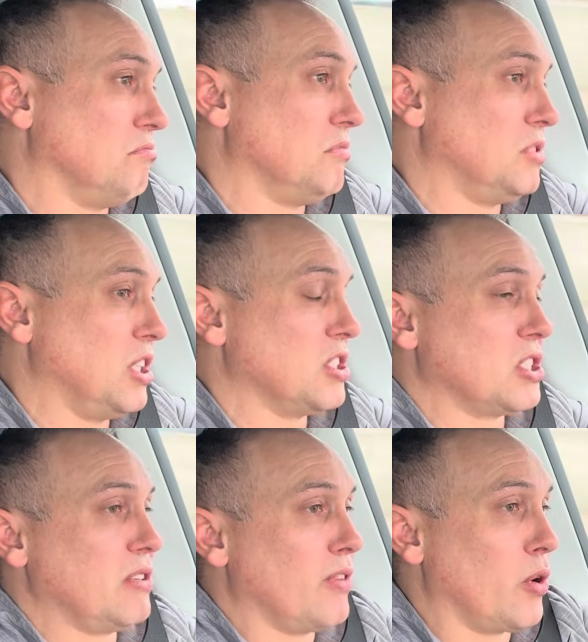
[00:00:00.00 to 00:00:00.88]
doesn't
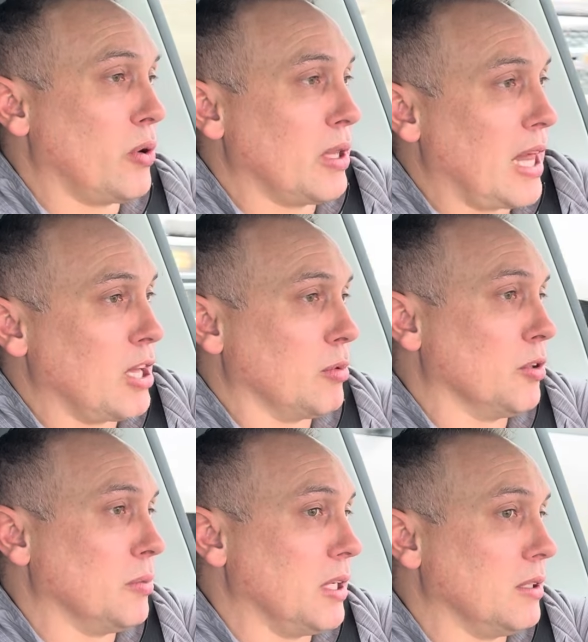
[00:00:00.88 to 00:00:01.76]
seem very reliable
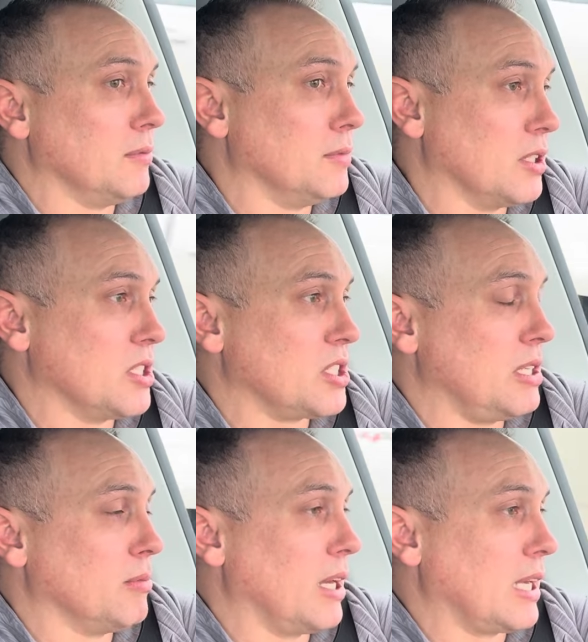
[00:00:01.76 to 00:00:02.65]
to me. Doesn't
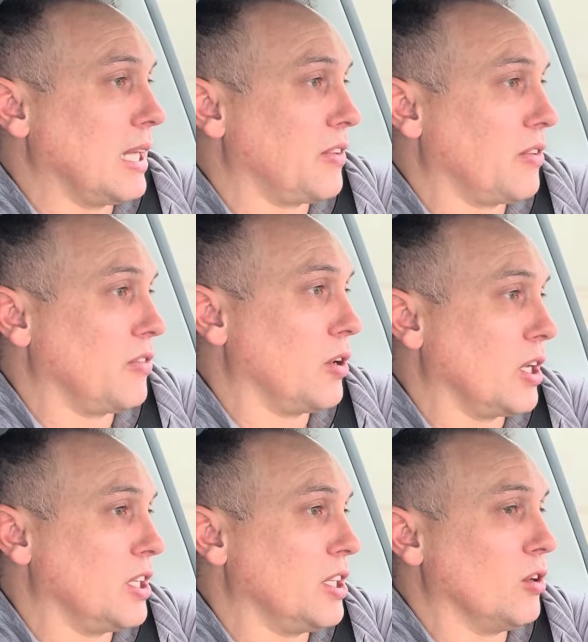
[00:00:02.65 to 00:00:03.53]
seem like that's a very
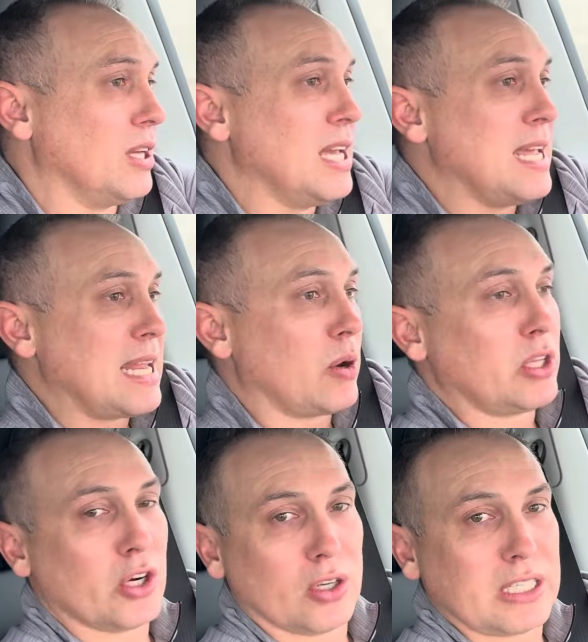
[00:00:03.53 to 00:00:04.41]
good deal. Now, in
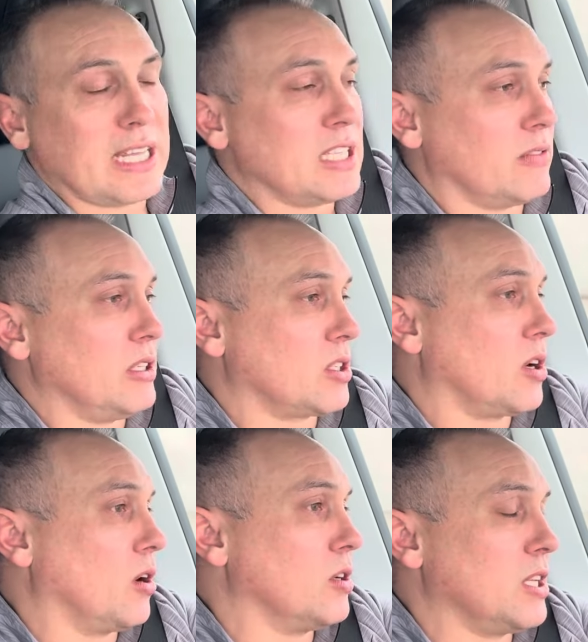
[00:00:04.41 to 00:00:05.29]
the early days of these
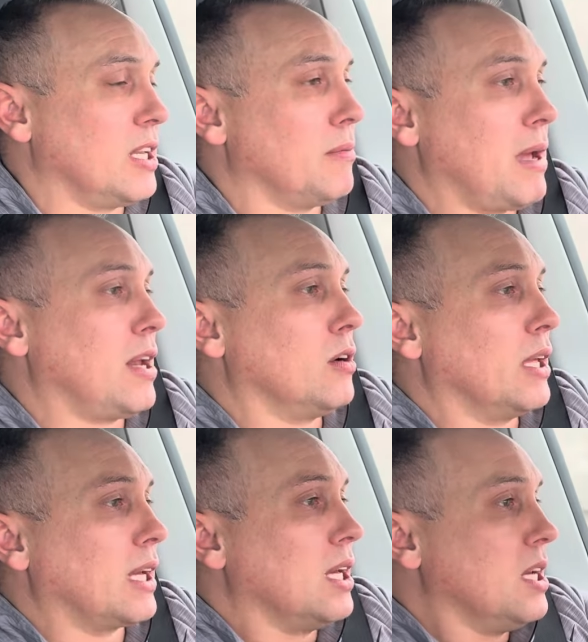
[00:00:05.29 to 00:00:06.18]
cars, it didn't matter.
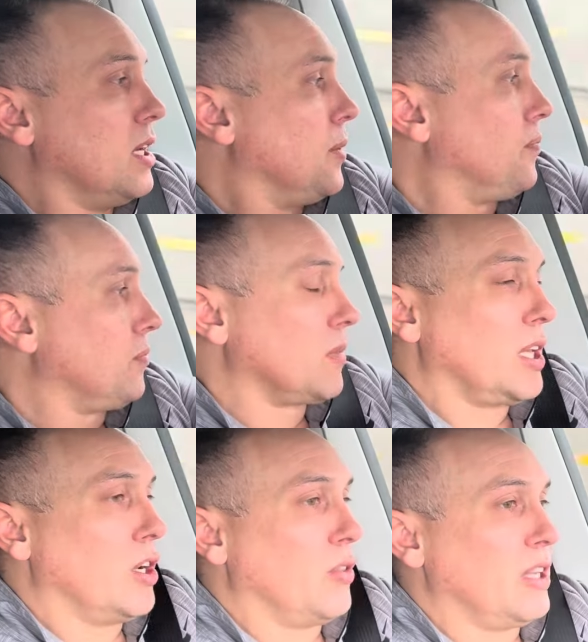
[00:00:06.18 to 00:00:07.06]
Like,
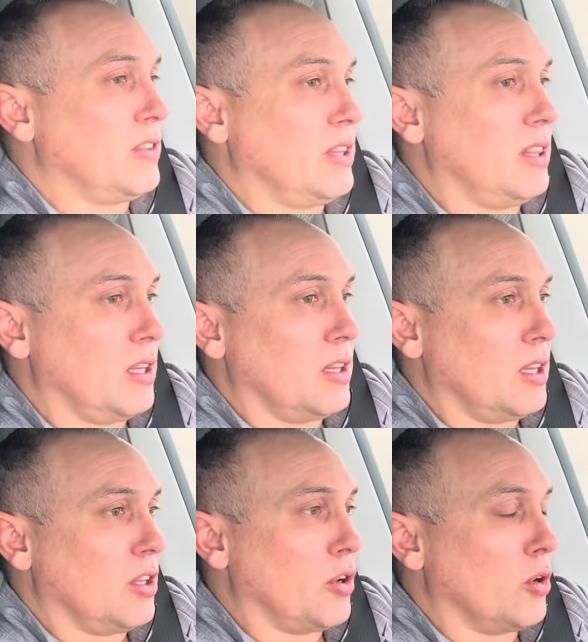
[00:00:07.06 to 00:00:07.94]
you know, the
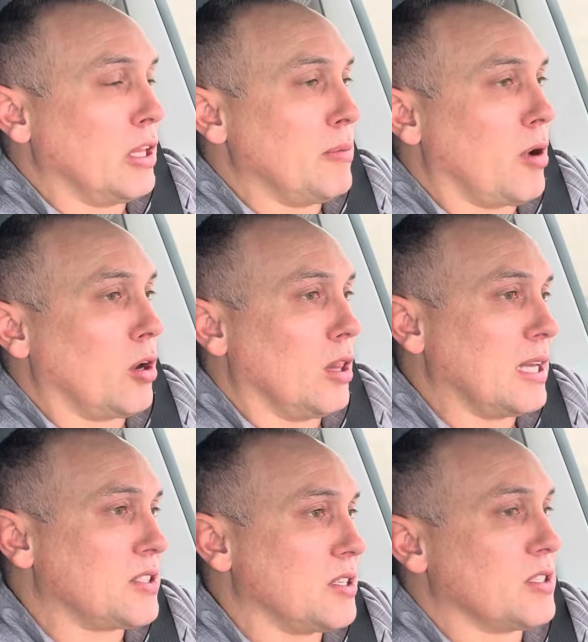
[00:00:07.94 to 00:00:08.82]
early Model
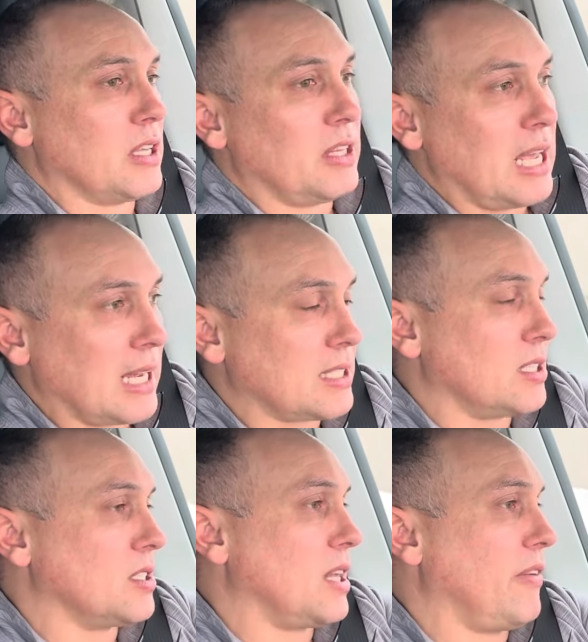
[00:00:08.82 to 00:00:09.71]
S's and the
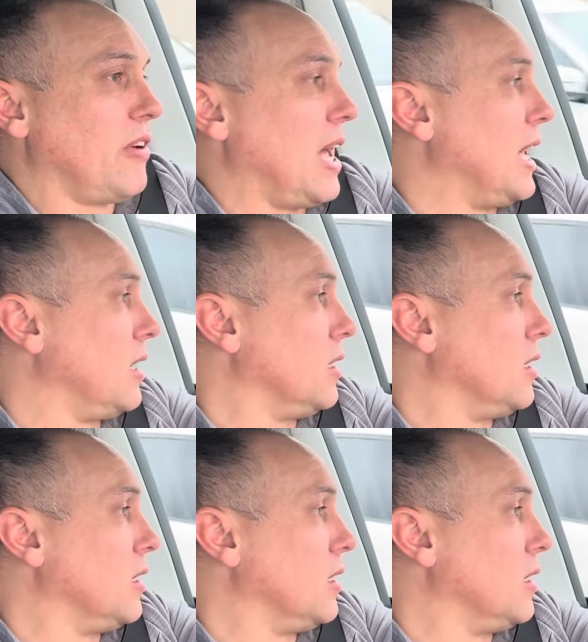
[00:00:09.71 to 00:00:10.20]
X's, they've had